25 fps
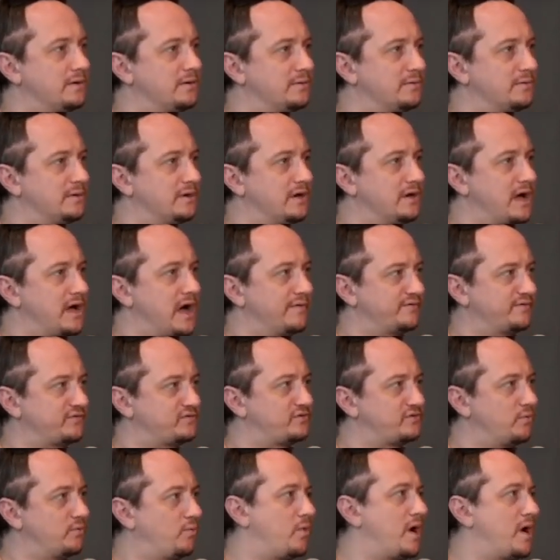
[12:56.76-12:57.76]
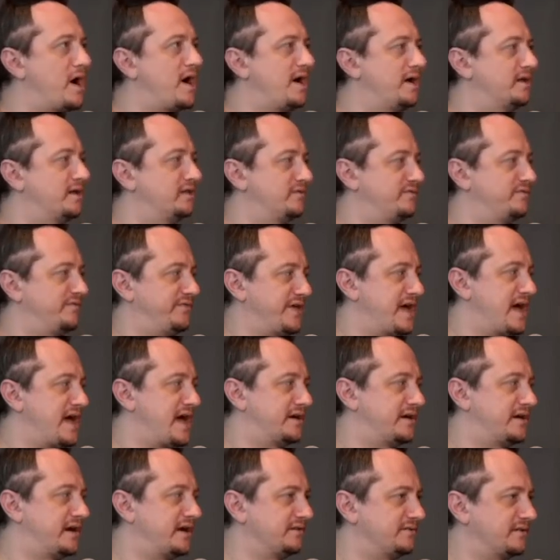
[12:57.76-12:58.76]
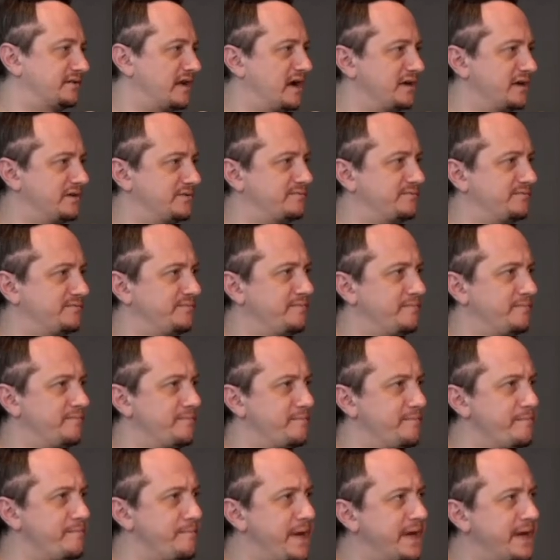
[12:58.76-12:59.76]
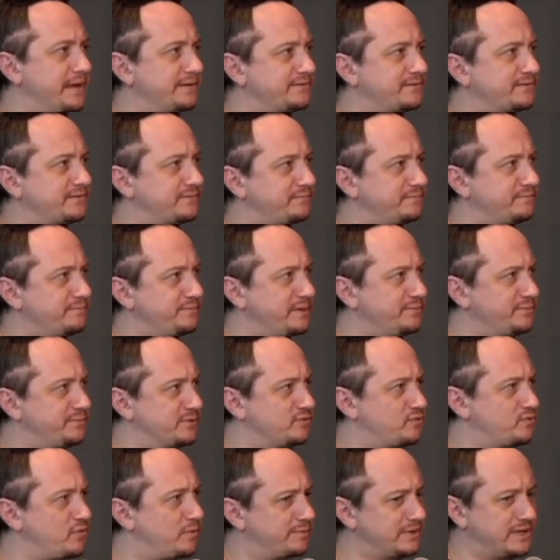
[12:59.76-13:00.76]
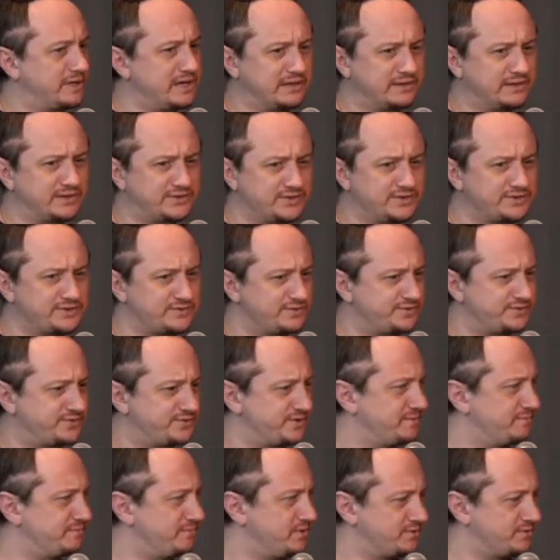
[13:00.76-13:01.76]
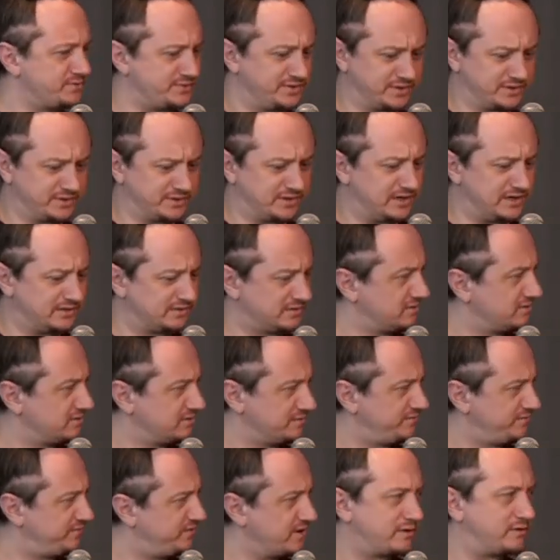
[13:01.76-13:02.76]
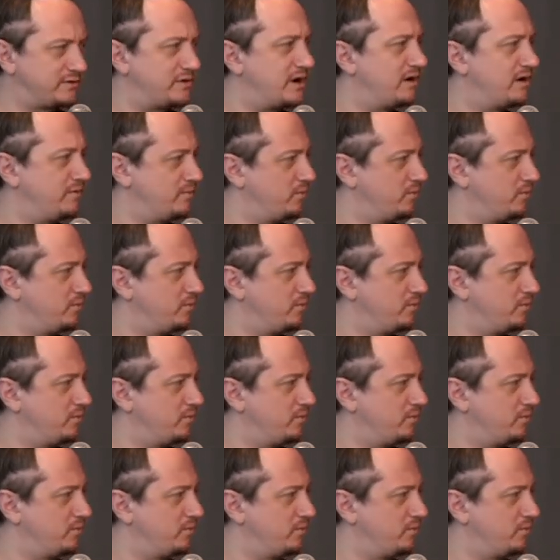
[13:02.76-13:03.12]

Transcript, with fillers: after a while of that, I, I met people who were playing this interesting music, and I couldn't figure out what it